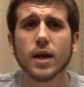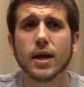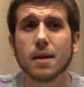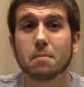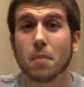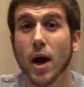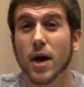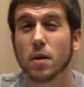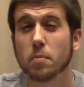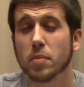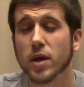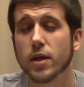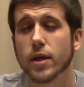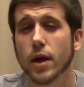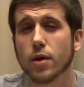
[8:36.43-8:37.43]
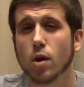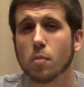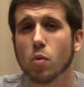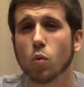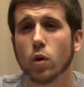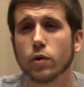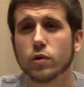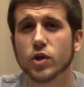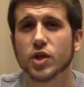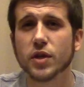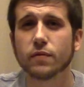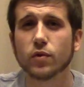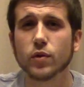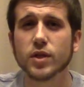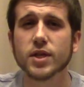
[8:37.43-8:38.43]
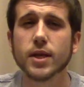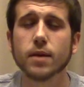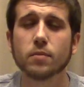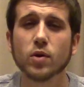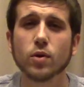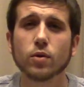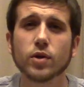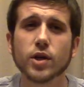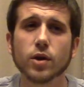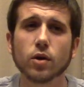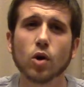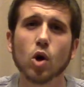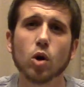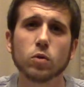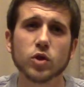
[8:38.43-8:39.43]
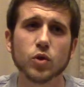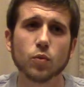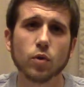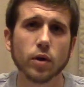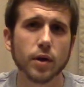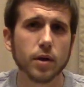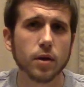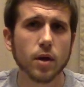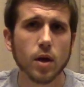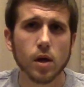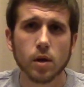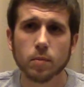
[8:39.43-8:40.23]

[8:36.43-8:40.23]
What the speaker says: It might have been that number one receiver the same year Derek Carr was a rookie.